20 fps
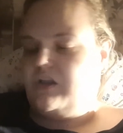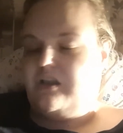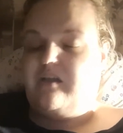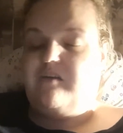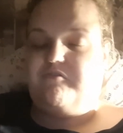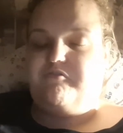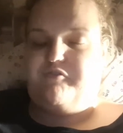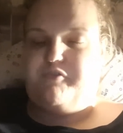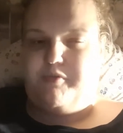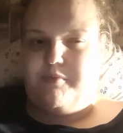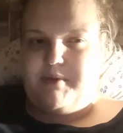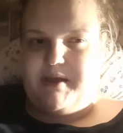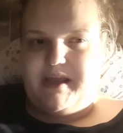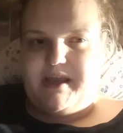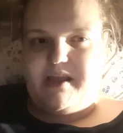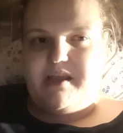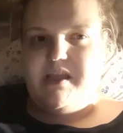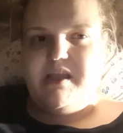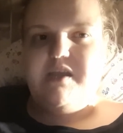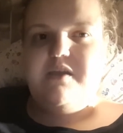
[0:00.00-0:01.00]
love for
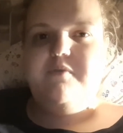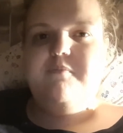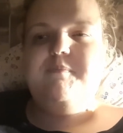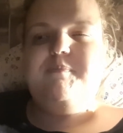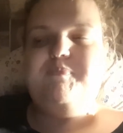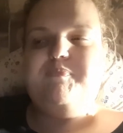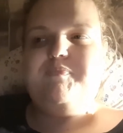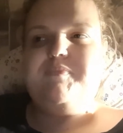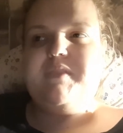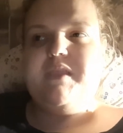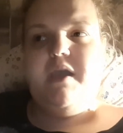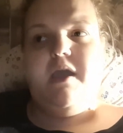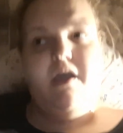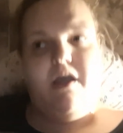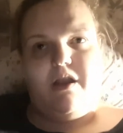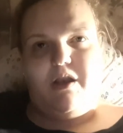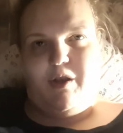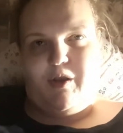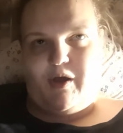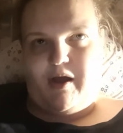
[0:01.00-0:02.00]
me,
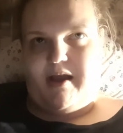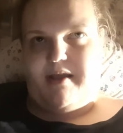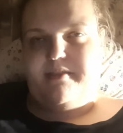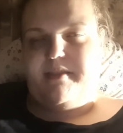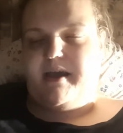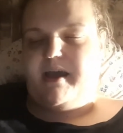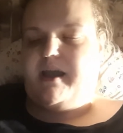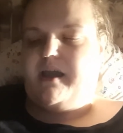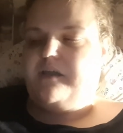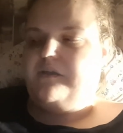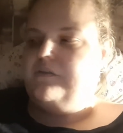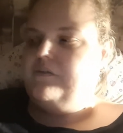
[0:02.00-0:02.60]
like that.